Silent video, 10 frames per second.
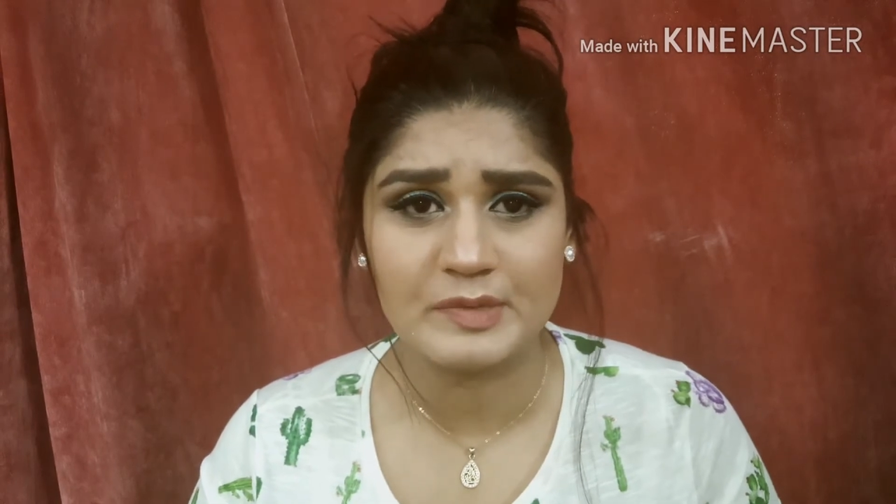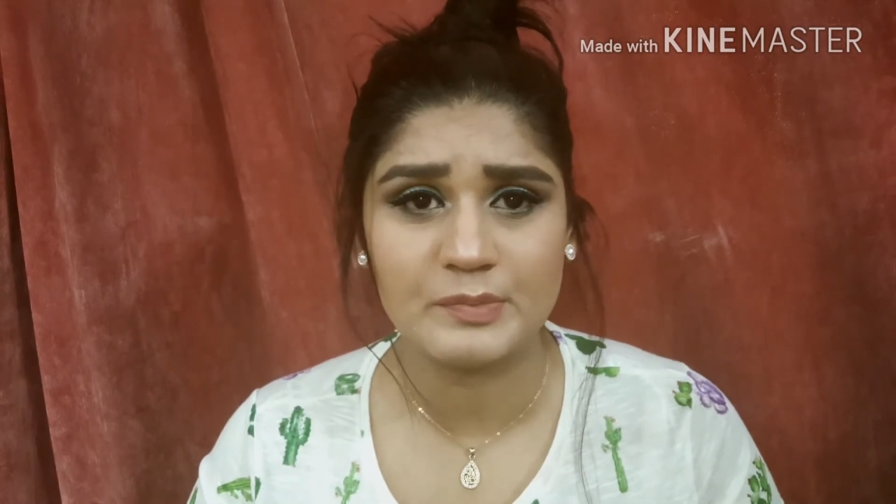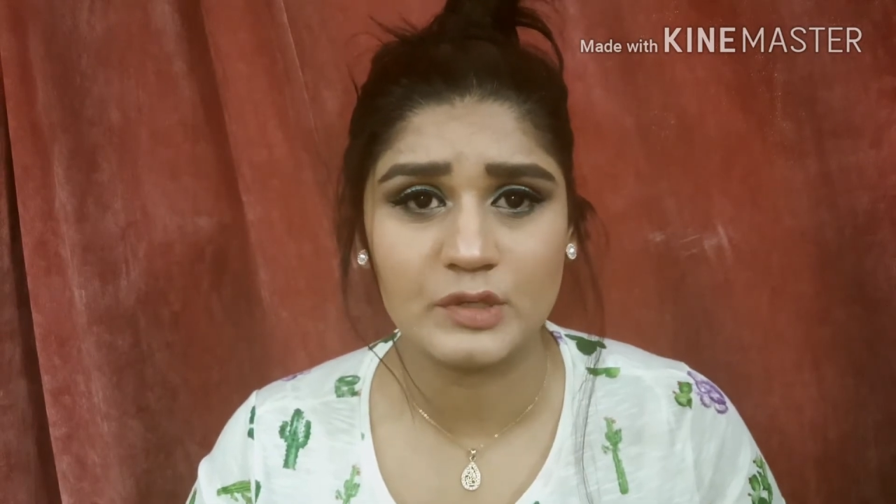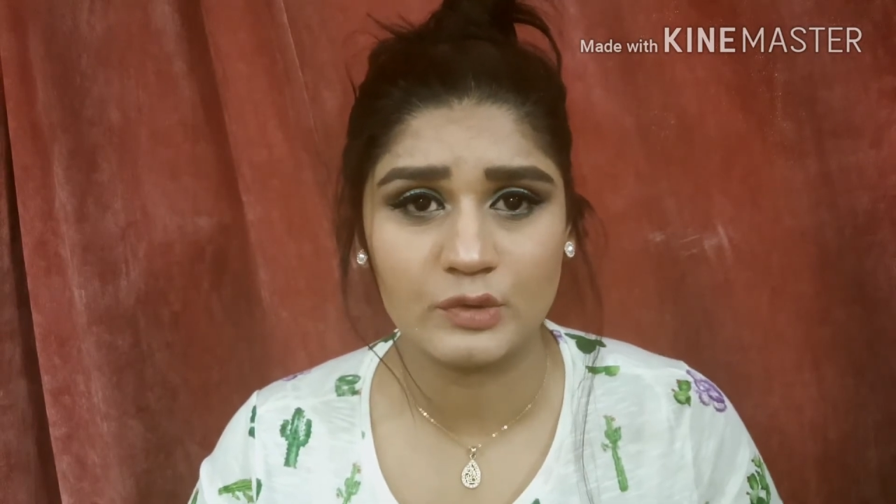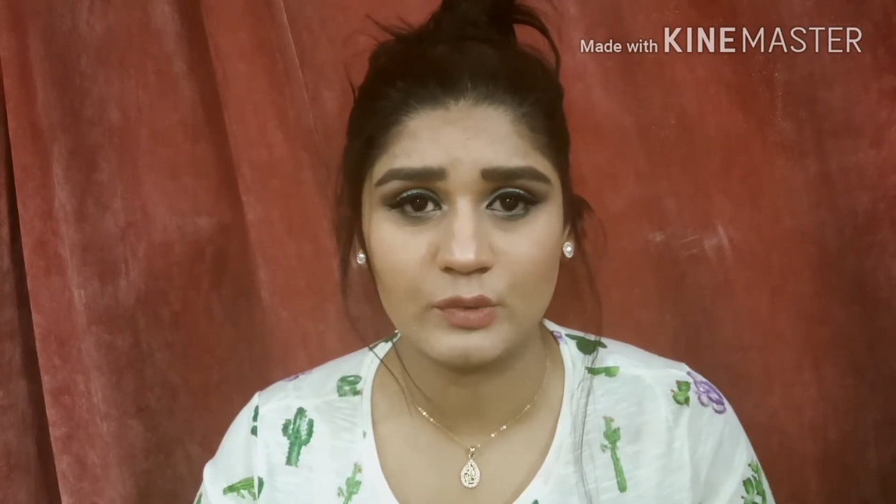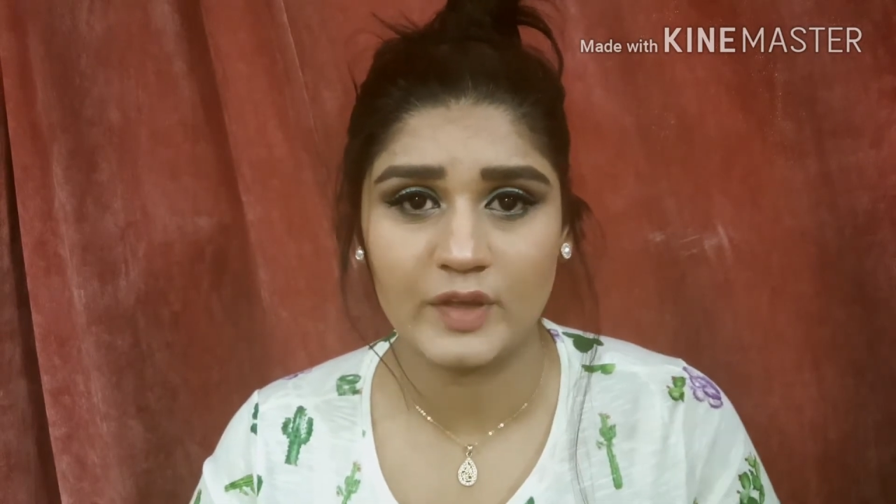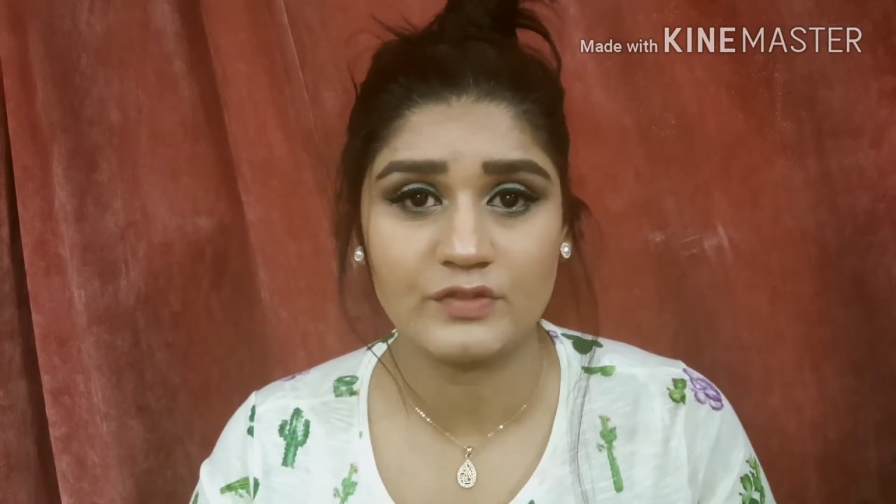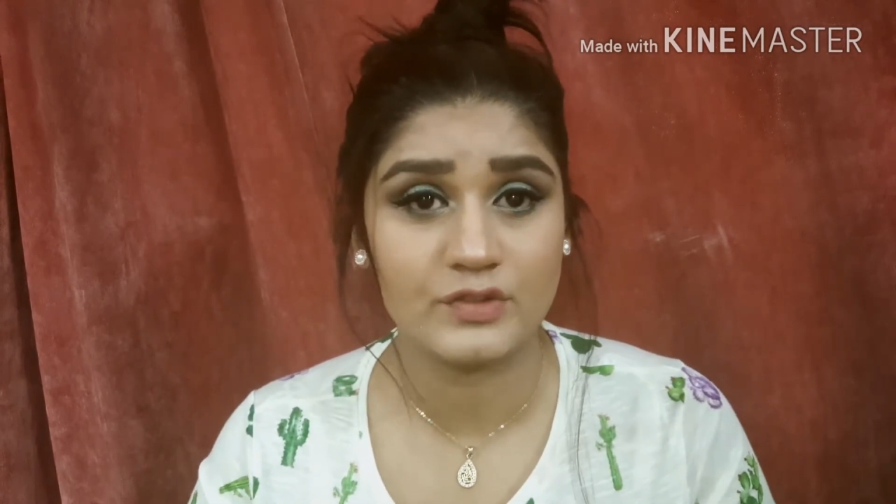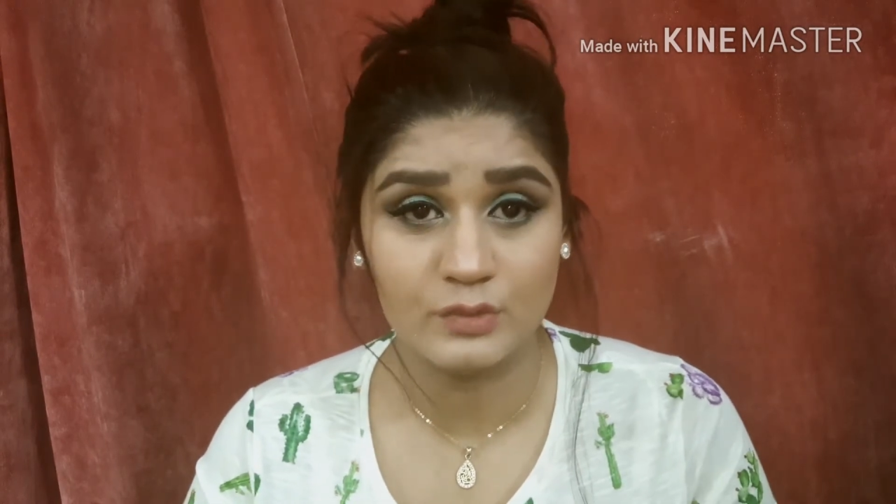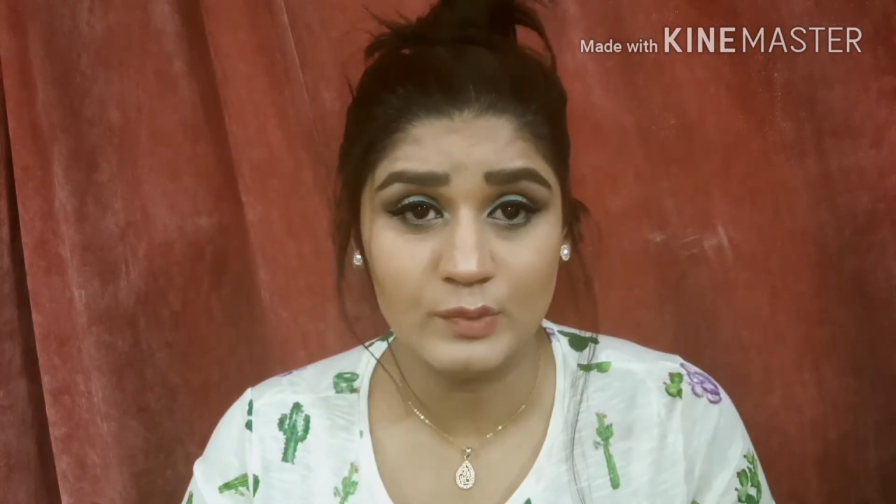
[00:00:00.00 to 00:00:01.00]
people who are going
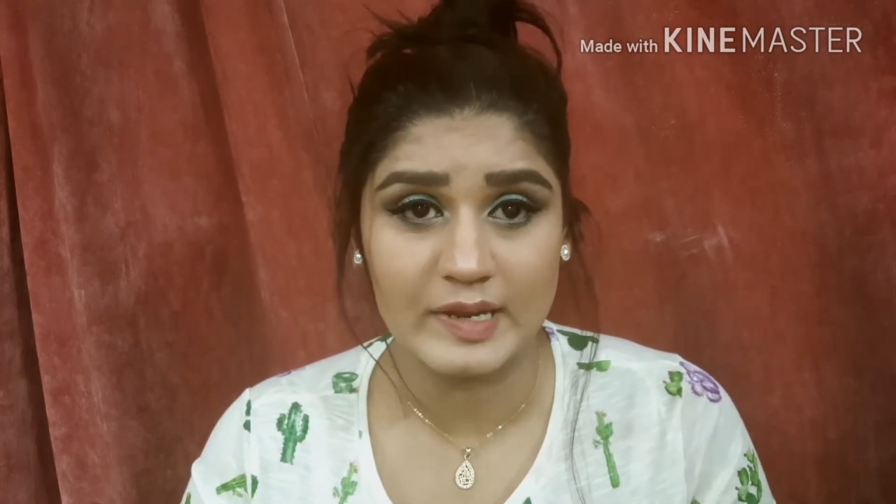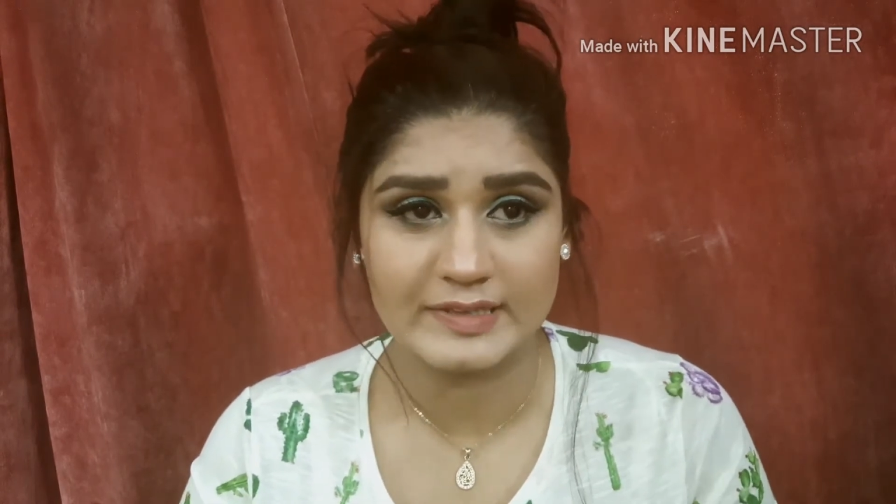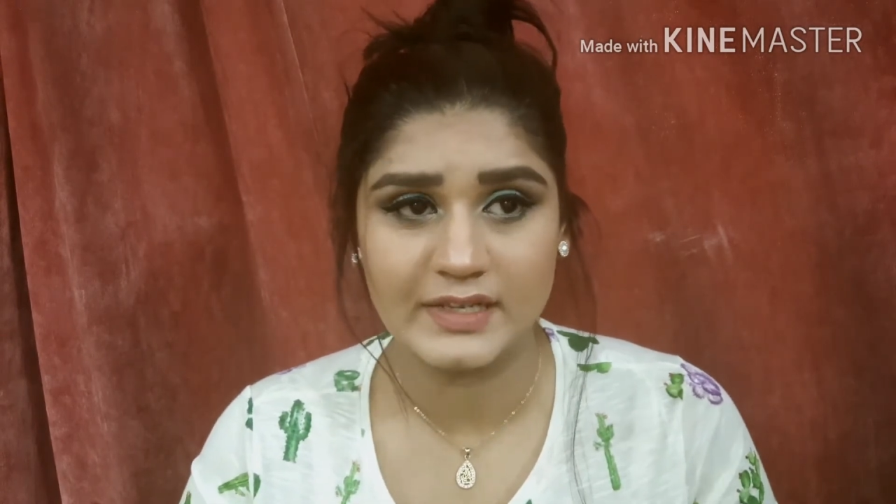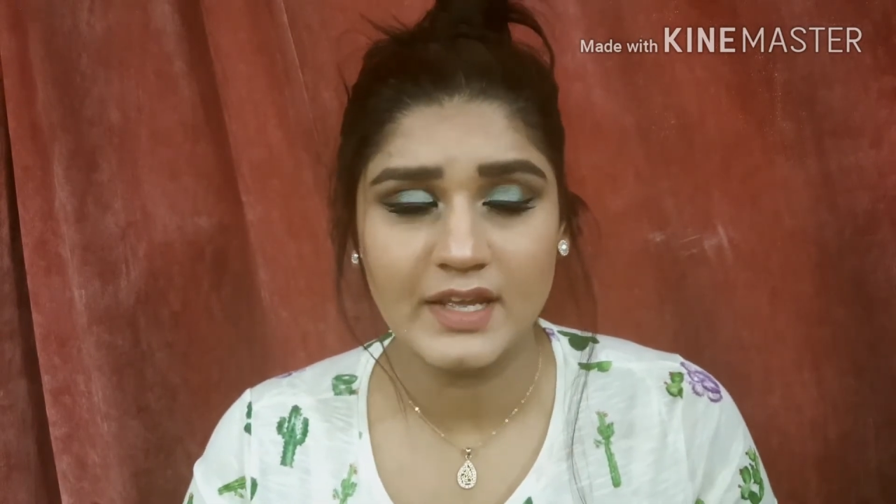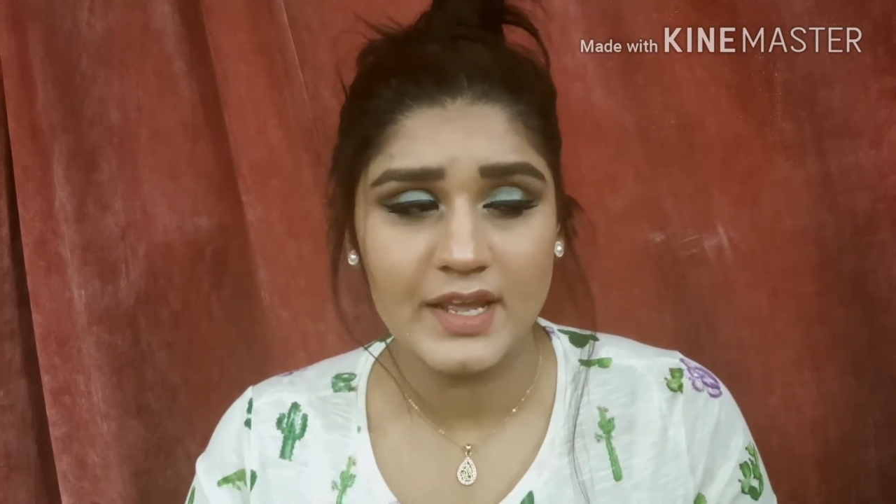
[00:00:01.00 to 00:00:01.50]
through it,